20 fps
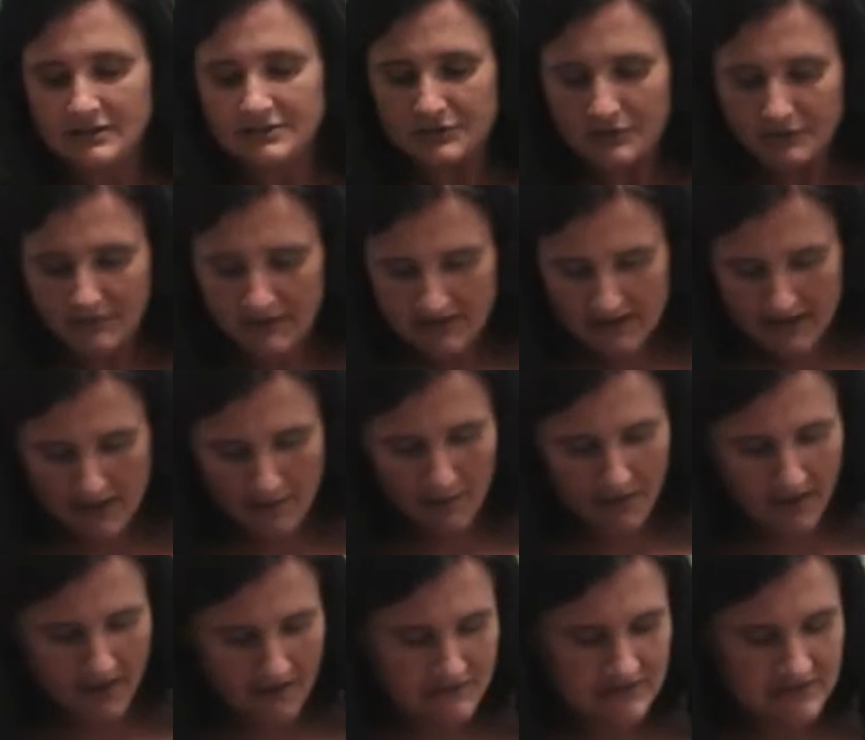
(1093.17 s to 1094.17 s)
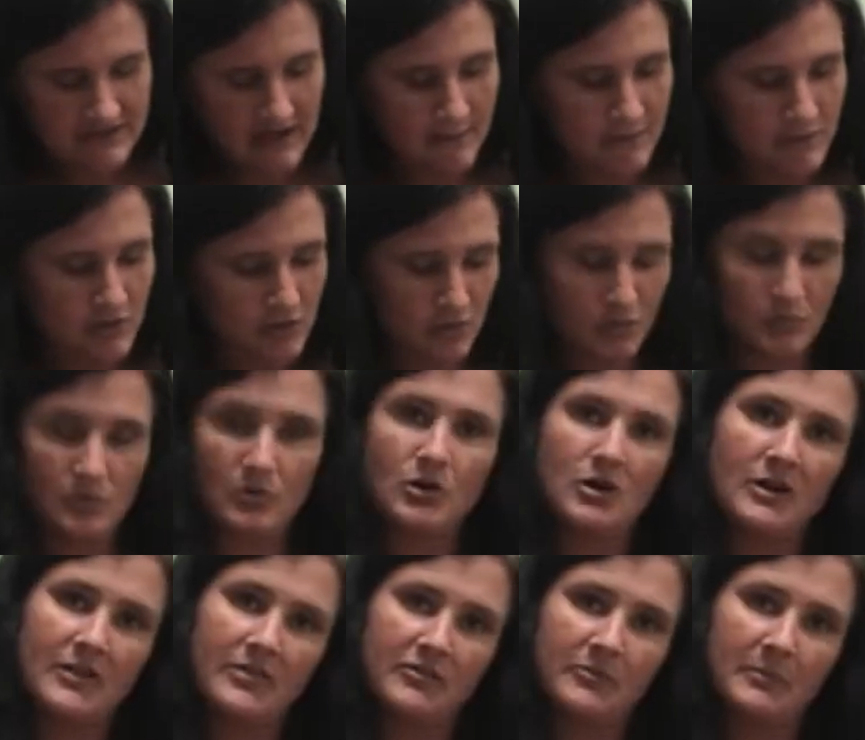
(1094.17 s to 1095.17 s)
So right now I have a W
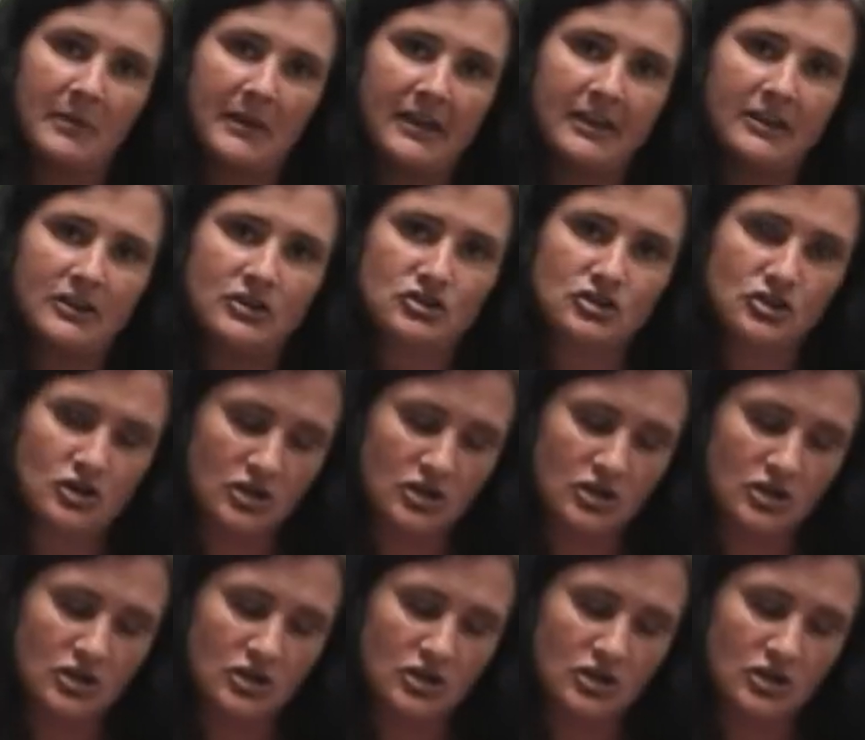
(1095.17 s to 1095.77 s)
on this page.